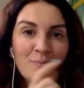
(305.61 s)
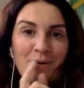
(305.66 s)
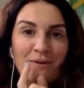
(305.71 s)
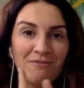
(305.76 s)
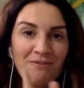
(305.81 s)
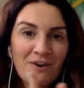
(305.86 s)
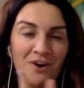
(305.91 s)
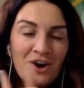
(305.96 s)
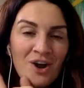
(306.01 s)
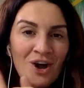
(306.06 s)

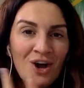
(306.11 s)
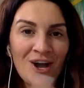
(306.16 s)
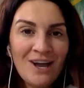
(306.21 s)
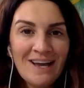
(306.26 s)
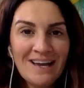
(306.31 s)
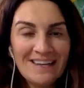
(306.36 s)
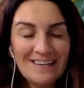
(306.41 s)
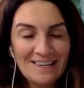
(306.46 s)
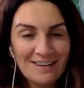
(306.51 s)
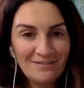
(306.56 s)
But for now,
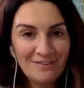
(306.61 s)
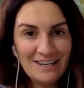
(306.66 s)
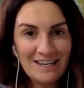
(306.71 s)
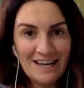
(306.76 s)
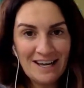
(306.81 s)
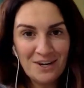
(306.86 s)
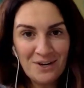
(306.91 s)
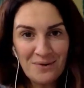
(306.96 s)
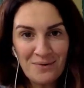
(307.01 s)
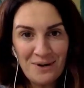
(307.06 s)
I'd love you to
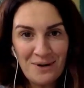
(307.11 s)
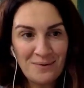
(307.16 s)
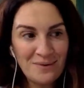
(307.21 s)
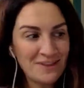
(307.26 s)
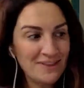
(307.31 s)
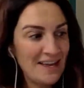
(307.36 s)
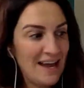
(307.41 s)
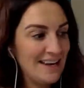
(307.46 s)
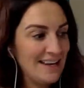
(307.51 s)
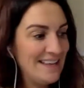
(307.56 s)
get going
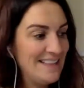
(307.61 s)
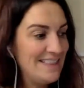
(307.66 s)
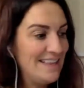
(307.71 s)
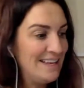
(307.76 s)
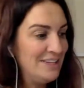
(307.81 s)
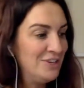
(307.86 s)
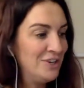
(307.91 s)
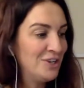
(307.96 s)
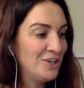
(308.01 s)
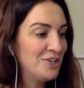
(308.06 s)
with that and
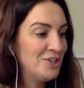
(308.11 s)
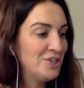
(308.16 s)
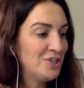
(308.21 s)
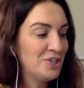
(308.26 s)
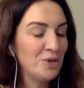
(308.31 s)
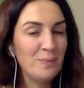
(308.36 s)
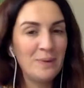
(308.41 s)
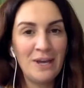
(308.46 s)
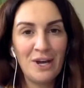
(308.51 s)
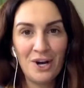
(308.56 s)
then you can
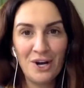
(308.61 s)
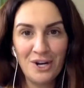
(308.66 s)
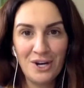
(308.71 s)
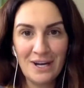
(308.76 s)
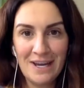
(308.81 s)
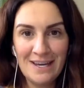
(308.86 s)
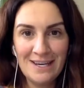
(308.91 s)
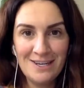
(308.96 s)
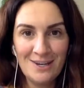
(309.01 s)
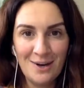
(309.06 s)
show me how you're
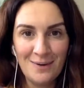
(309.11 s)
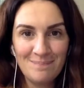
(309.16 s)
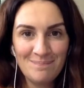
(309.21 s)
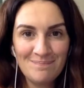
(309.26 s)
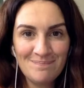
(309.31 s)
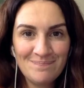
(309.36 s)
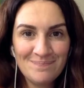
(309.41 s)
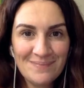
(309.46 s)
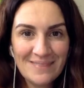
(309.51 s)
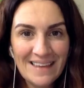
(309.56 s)
getting on.
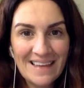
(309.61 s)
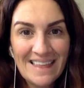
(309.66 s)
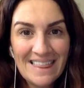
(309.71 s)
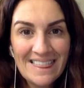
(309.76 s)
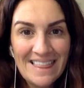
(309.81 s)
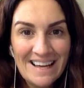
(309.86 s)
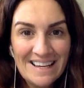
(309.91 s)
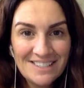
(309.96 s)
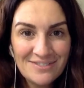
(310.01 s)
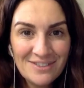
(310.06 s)

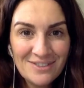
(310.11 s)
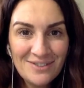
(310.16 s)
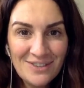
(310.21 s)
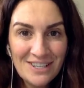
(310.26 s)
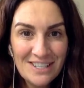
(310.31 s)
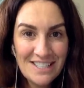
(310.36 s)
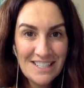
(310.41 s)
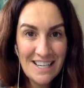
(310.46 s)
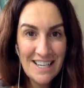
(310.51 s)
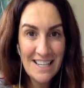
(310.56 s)
Thanks for
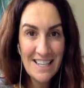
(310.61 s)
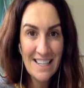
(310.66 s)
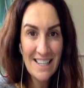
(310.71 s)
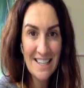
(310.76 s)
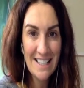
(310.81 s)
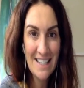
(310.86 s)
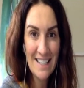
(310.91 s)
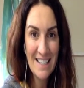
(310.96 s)
watching.